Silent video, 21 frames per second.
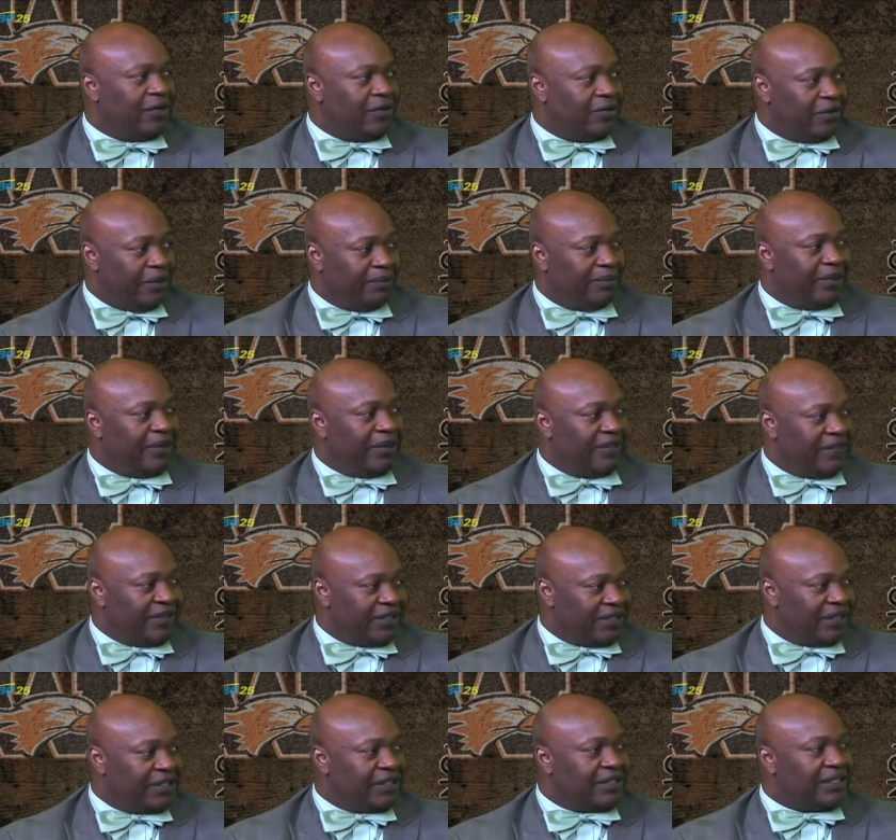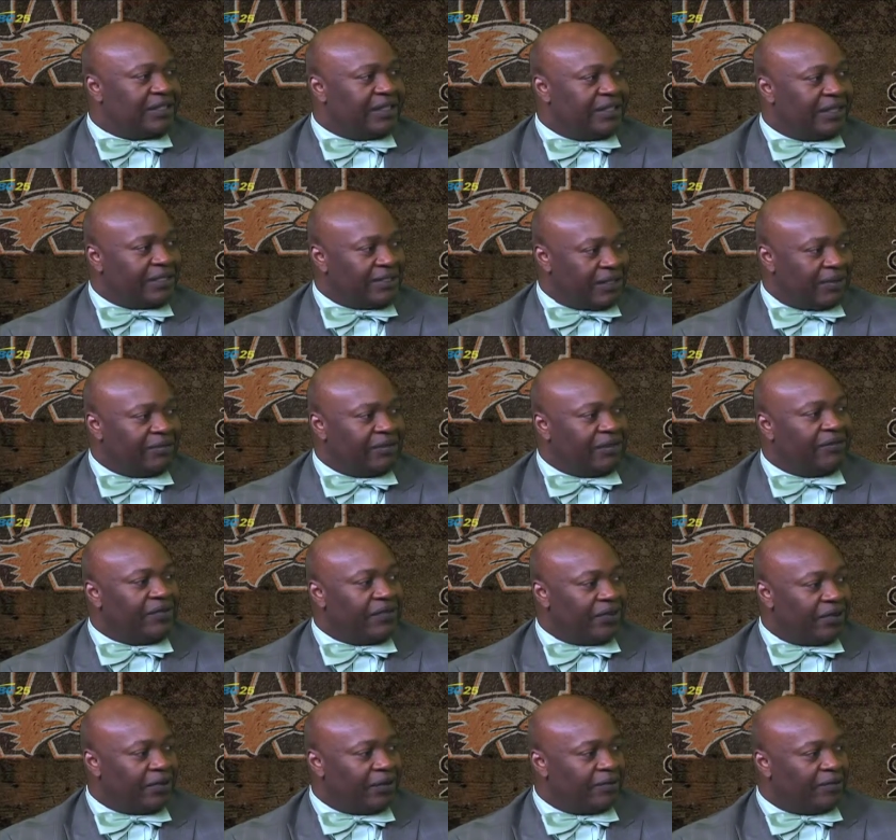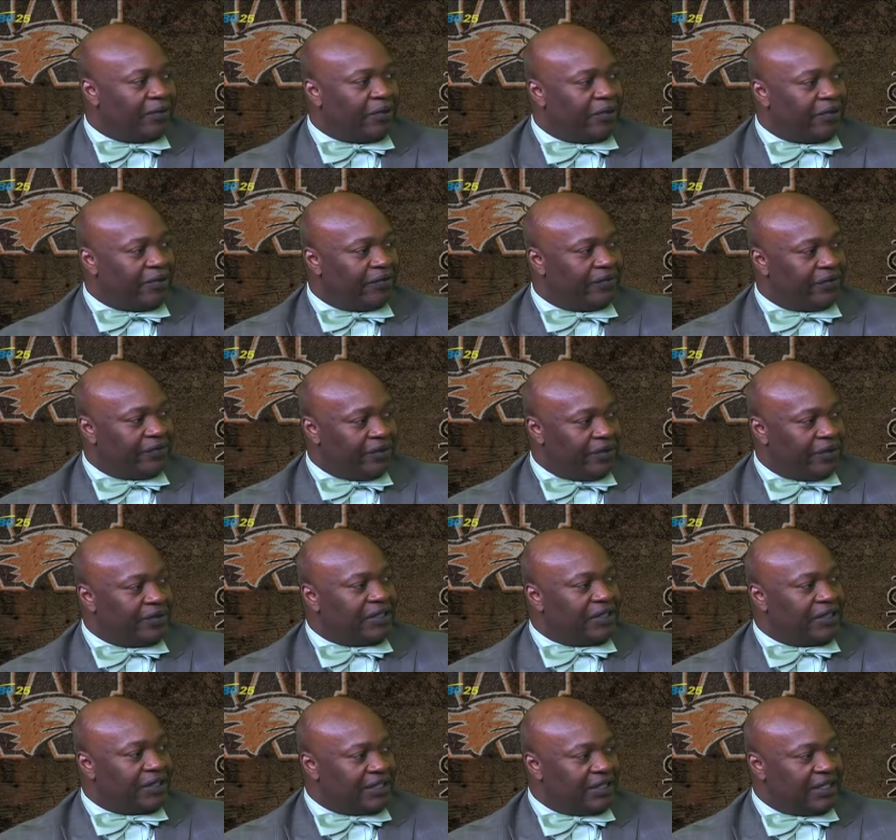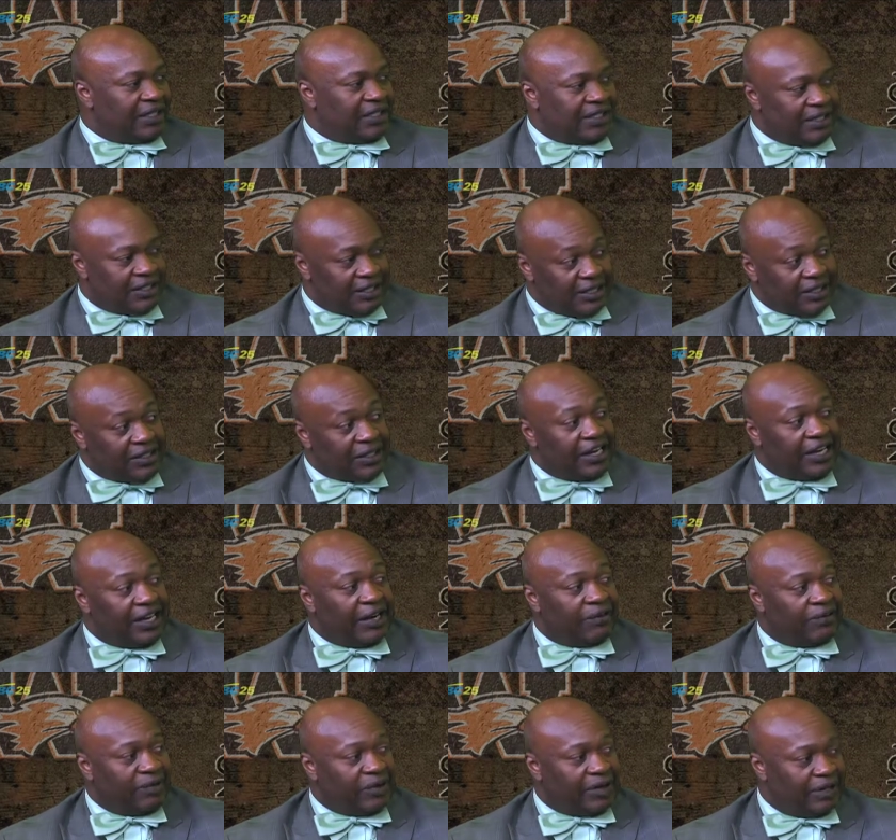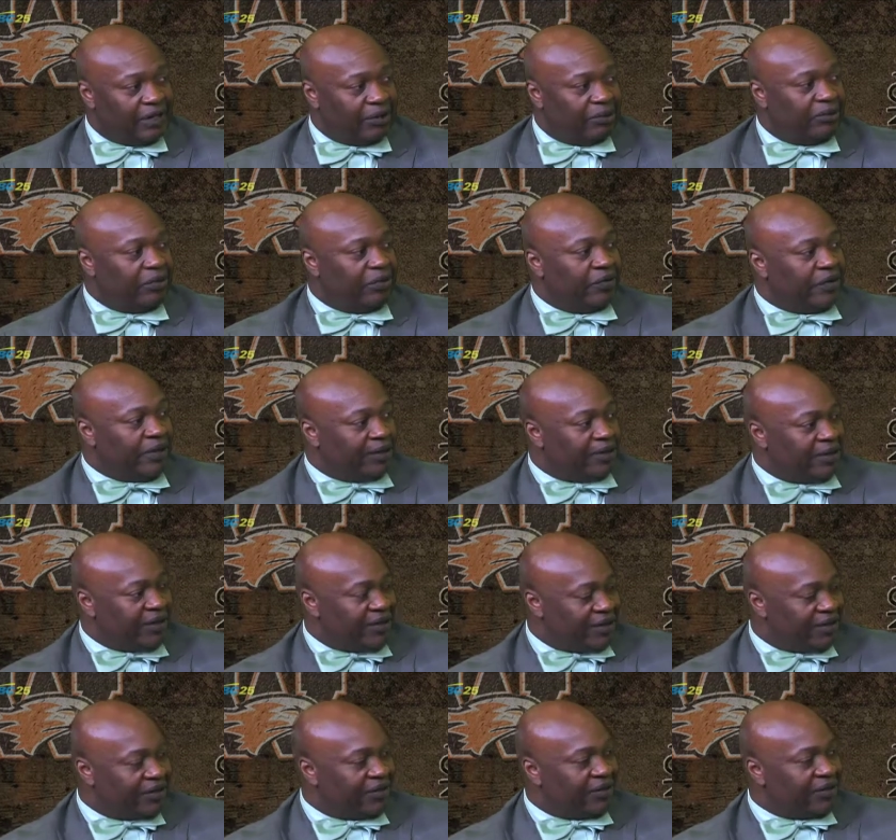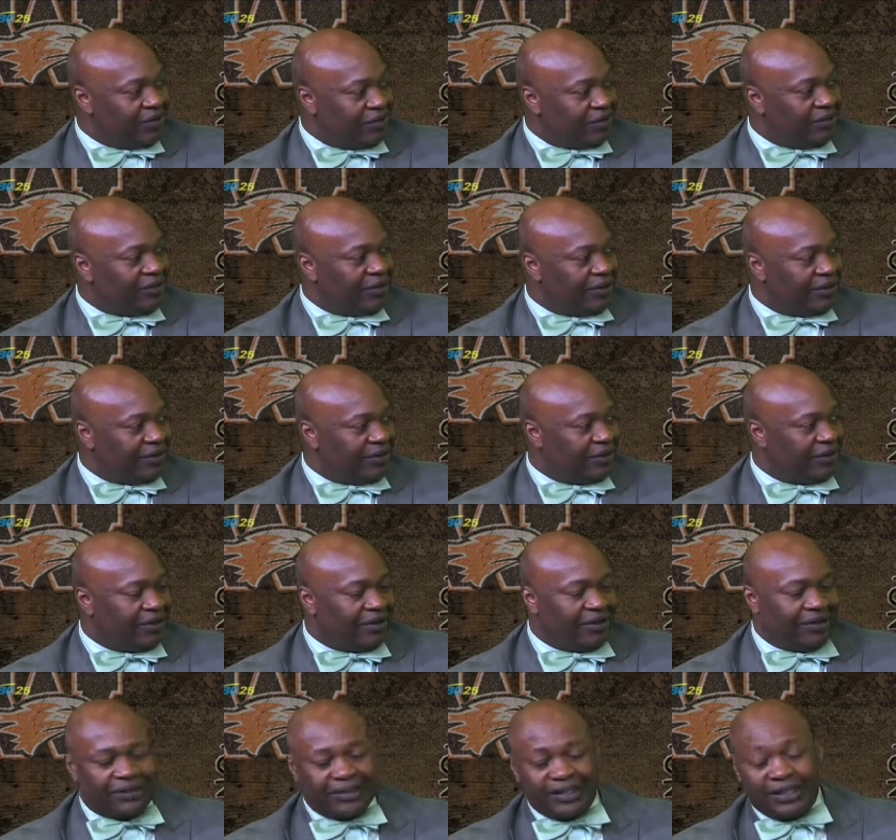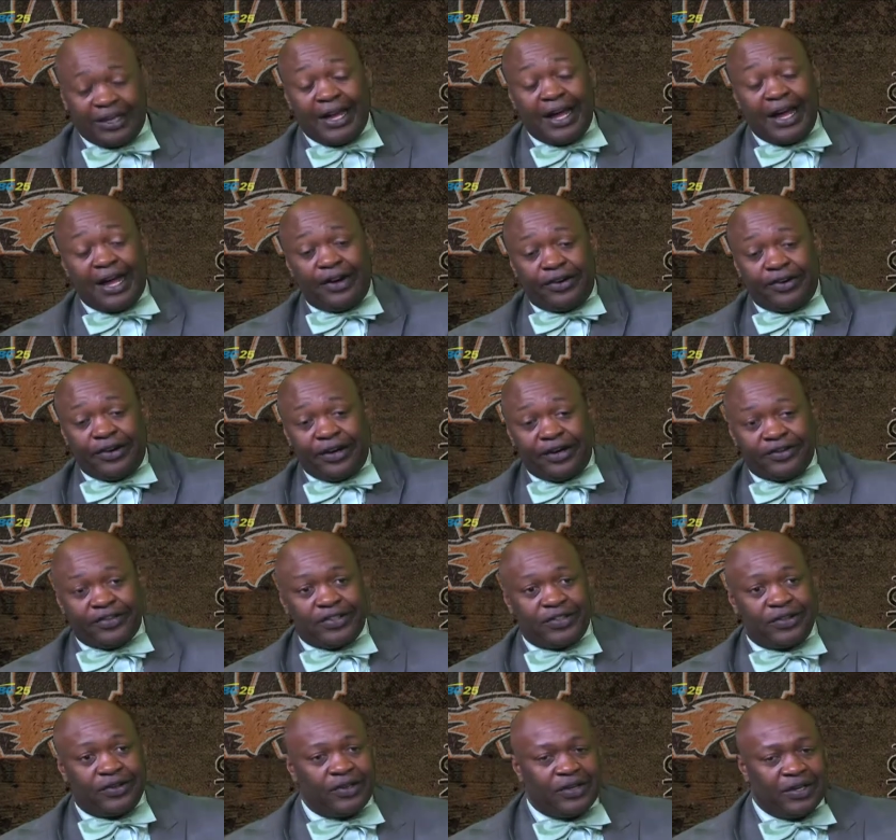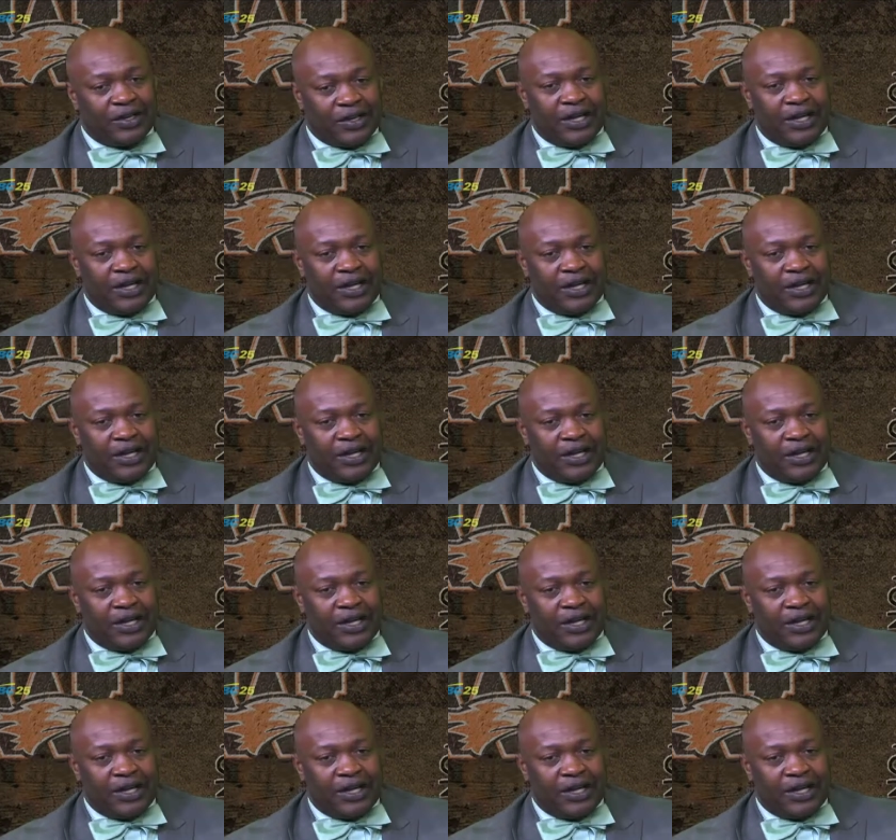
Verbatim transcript: we believe this is something very important for their successes as yeah. they get ready to move up the, mm -hmm. the, the, the, ladder there. So yeah.